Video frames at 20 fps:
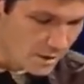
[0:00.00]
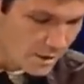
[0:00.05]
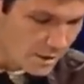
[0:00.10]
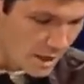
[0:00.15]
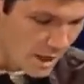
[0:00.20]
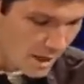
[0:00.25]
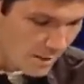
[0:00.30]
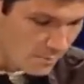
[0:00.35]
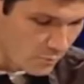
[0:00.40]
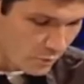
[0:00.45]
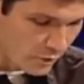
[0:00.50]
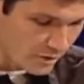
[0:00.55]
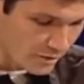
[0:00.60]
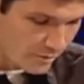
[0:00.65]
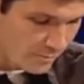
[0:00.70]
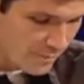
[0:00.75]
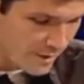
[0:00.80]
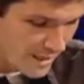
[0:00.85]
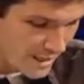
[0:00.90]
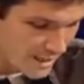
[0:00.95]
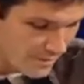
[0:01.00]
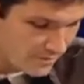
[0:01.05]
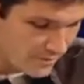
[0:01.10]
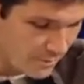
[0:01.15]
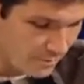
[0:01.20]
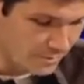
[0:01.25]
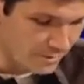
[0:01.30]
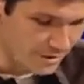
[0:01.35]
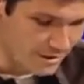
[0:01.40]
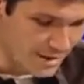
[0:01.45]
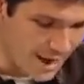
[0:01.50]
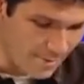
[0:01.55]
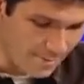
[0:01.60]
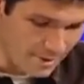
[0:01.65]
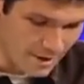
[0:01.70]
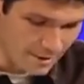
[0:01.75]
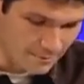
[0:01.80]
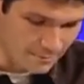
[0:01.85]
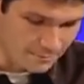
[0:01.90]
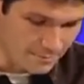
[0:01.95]
Come with me from
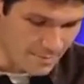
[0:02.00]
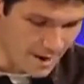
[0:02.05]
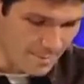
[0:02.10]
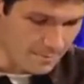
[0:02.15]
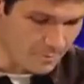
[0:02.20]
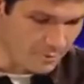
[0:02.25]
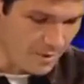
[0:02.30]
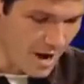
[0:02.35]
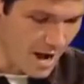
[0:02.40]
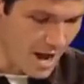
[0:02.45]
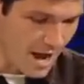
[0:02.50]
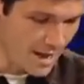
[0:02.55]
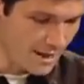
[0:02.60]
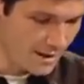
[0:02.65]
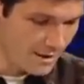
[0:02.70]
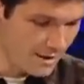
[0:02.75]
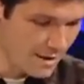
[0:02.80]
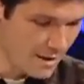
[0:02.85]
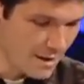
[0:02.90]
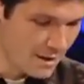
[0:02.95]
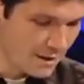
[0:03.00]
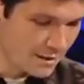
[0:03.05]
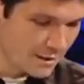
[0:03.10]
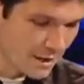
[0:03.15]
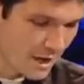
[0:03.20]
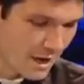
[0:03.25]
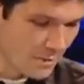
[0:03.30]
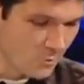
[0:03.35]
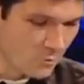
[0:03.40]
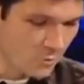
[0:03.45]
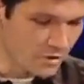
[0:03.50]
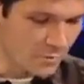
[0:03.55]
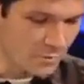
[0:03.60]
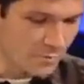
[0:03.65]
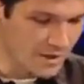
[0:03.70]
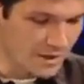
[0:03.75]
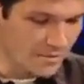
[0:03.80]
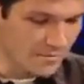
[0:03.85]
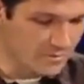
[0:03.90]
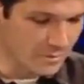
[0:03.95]
Lebanon, my bride. Come with
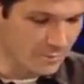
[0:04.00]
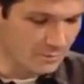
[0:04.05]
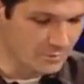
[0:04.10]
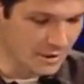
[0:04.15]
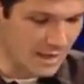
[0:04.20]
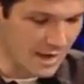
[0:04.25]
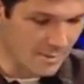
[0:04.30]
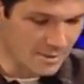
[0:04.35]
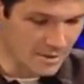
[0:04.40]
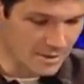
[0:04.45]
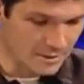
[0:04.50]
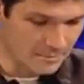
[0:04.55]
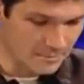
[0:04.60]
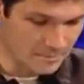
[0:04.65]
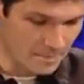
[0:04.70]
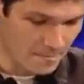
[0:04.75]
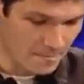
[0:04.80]
me from Lebanon.